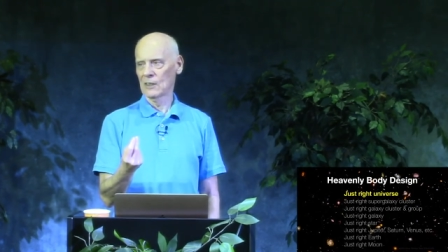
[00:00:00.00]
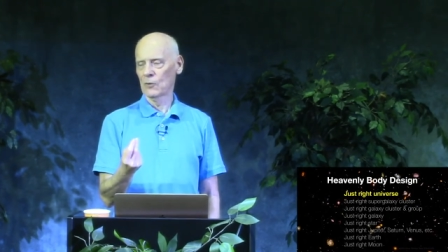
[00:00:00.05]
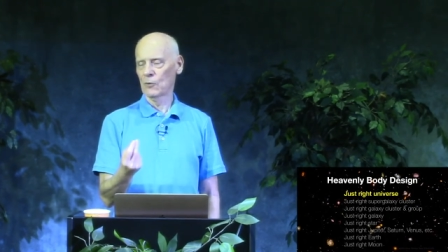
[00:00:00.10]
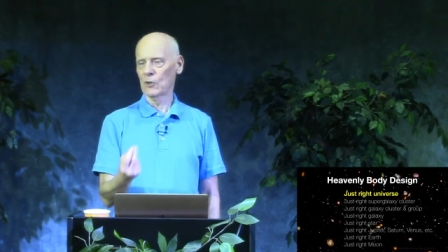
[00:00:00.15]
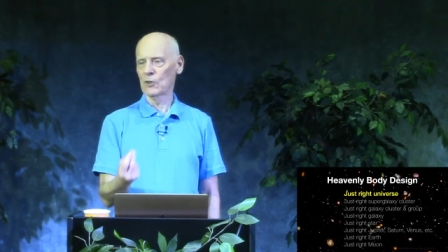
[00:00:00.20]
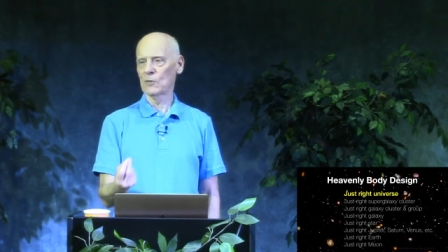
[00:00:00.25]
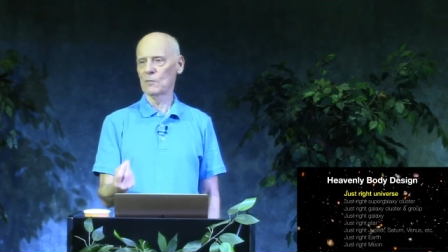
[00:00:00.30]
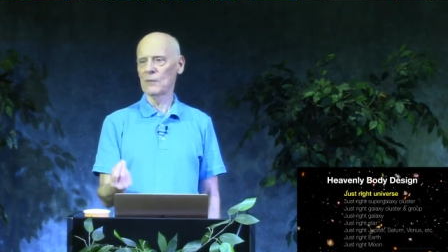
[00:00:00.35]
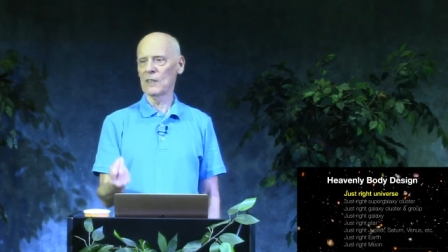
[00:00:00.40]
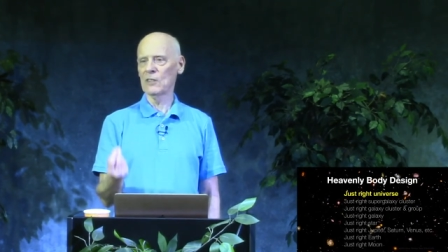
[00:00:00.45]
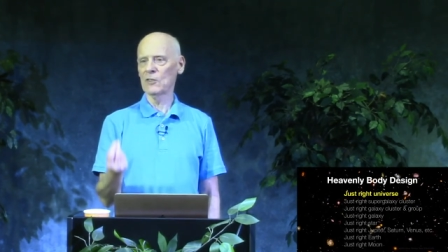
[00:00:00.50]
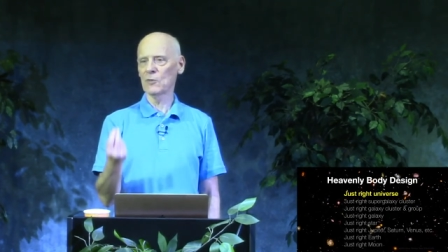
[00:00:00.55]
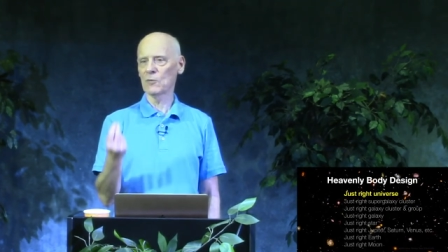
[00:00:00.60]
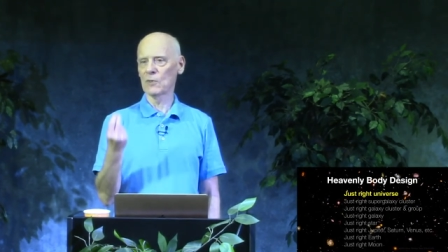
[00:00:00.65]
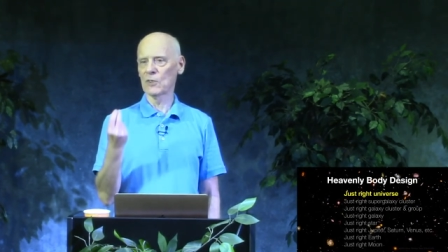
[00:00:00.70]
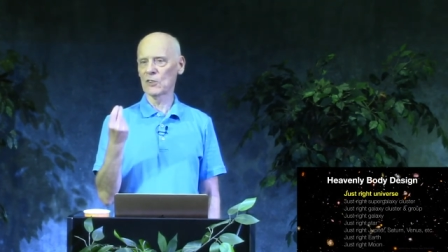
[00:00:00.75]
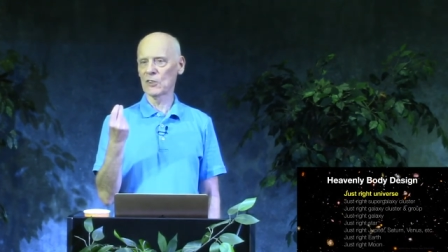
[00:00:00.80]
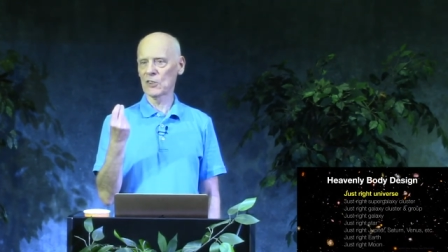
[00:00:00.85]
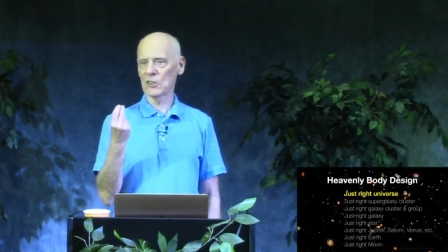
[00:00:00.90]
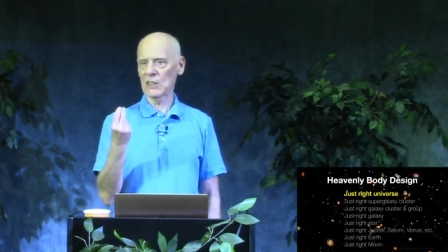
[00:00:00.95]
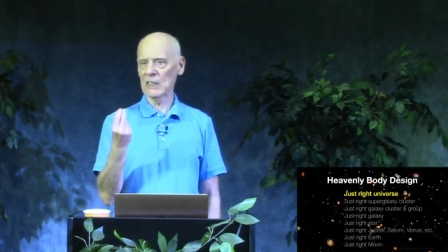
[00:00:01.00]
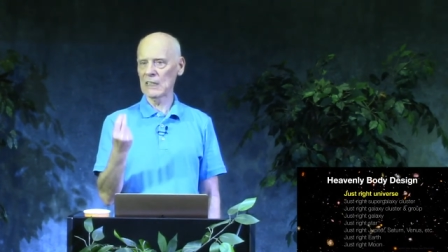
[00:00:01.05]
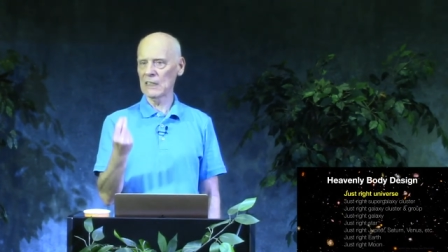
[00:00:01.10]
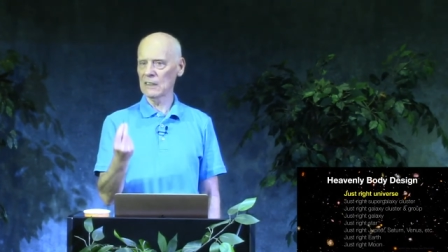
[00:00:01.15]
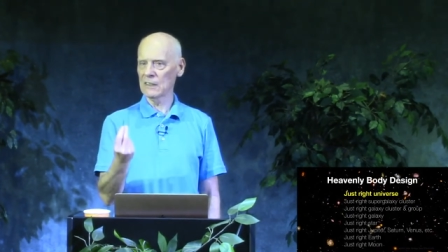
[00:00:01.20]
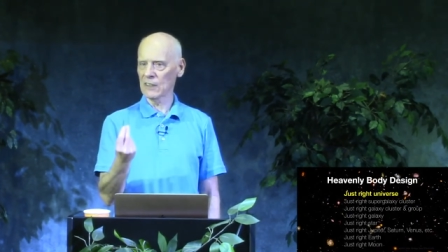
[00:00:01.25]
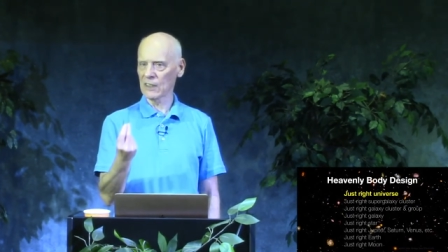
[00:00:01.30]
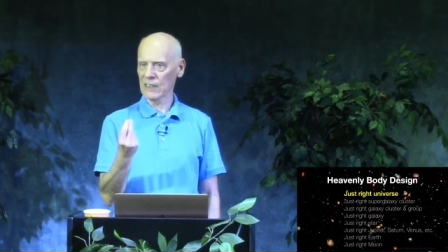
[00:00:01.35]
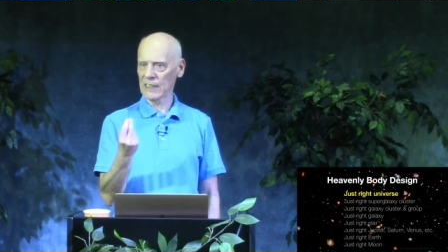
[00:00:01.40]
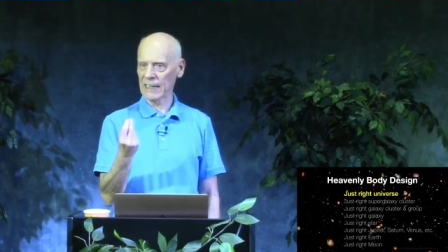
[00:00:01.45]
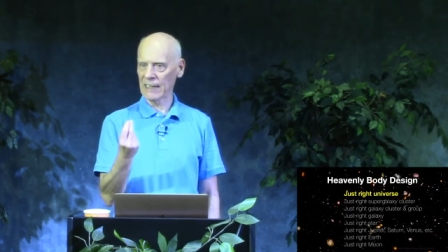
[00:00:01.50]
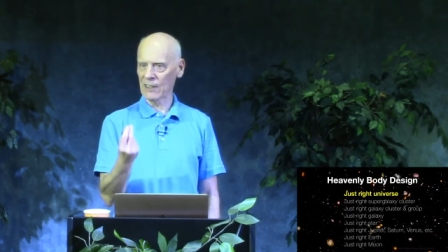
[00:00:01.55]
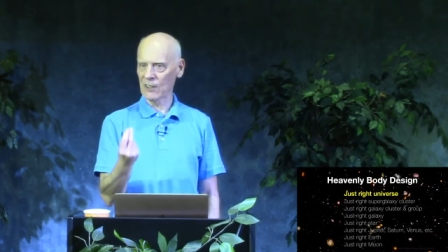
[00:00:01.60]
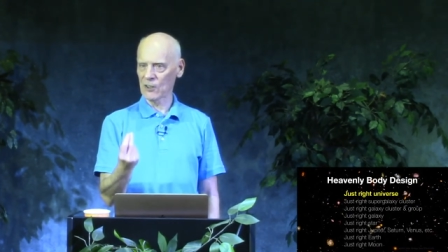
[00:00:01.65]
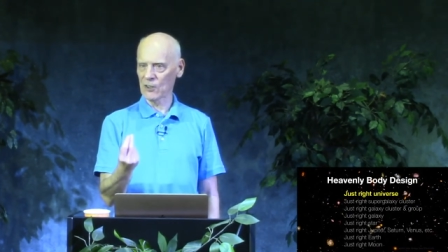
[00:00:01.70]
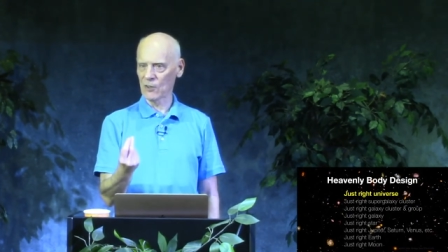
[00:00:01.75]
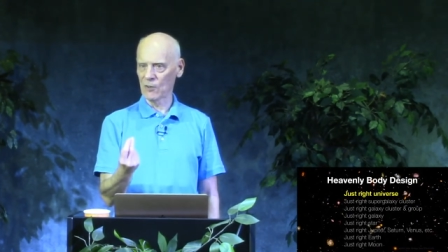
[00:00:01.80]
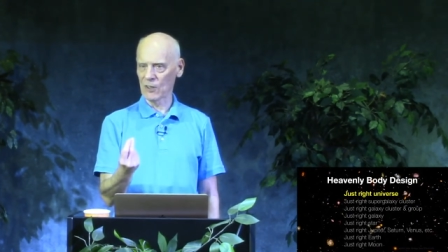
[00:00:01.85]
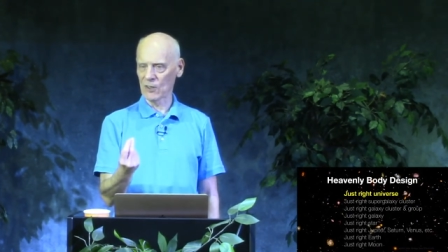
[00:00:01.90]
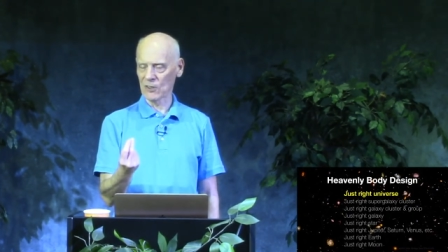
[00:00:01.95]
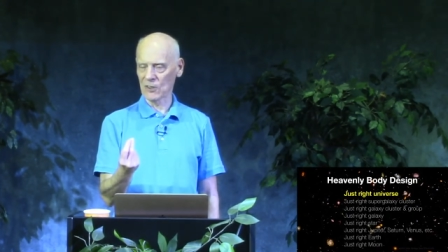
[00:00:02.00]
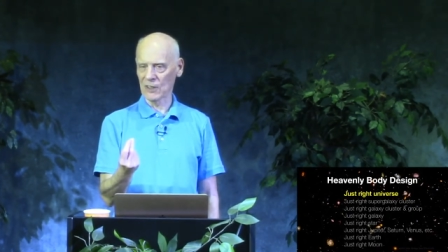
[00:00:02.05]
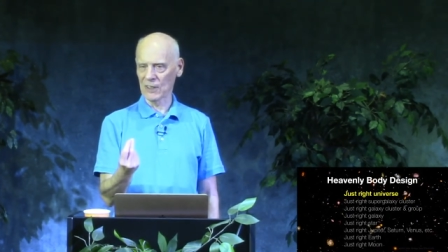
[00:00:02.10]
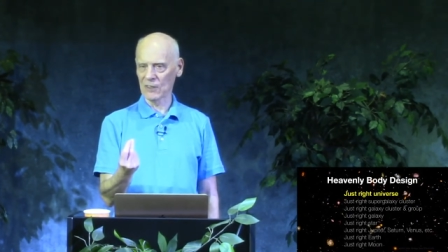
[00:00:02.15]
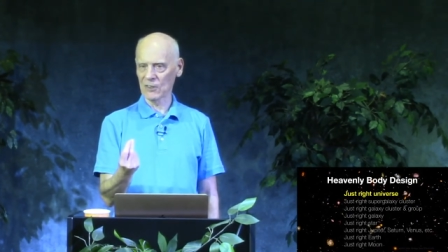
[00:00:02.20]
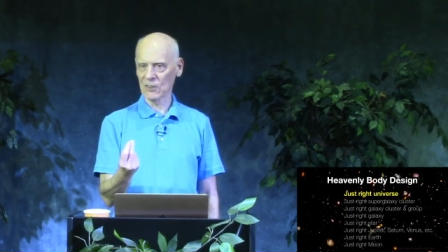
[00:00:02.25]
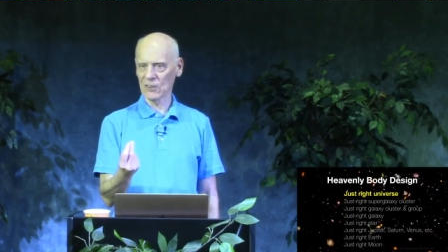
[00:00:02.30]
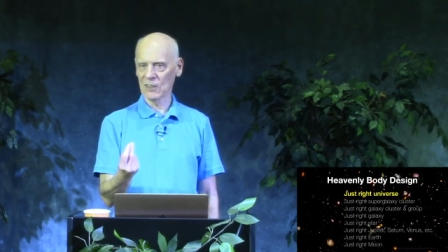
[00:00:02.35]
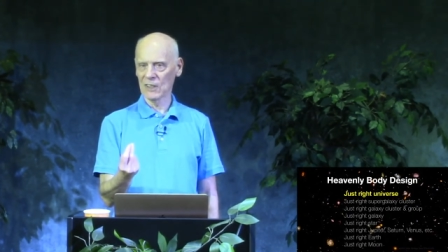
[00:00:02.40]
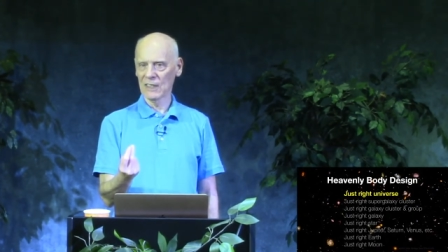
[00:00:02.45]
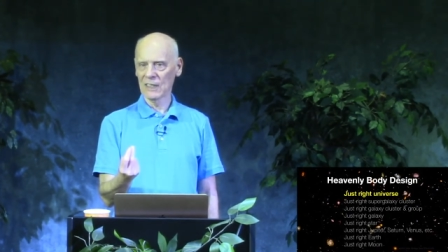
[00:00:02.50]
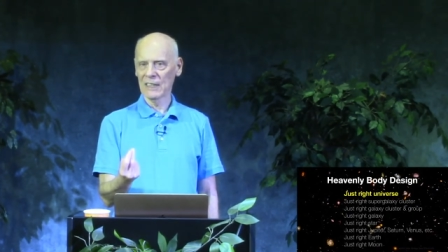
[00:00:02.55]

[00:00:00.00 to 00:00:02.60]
which means we're seeing their characteristics